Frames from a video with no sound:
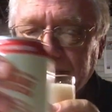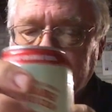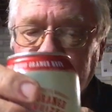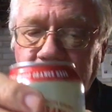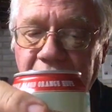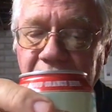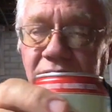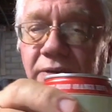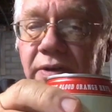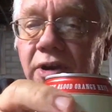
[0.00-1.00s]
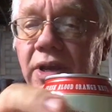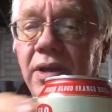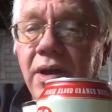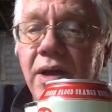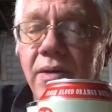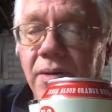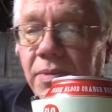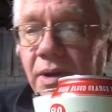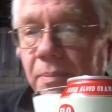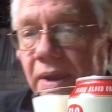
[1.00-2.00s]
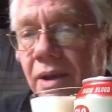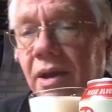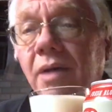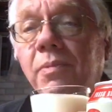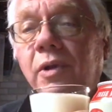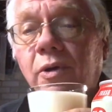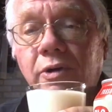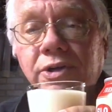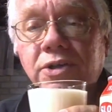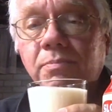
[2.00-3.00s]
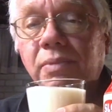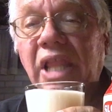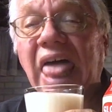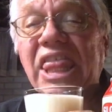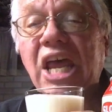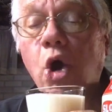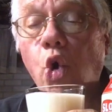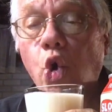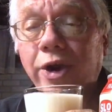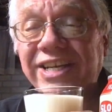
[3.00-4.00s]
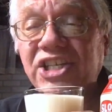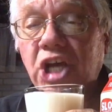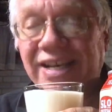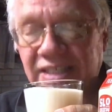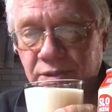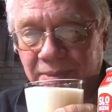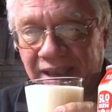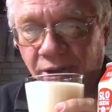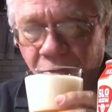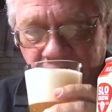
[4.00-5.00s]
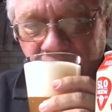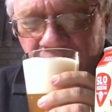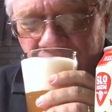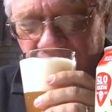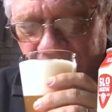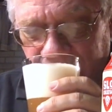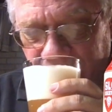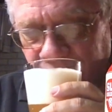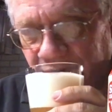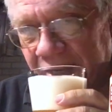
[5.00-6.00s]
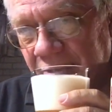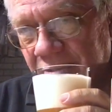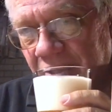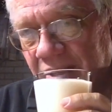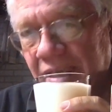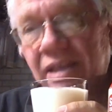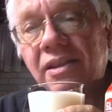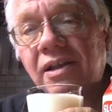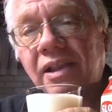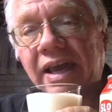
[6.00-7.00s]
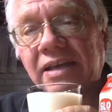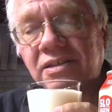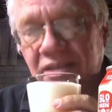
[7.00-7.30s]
But yes, a very a big blood orange smell right in the glass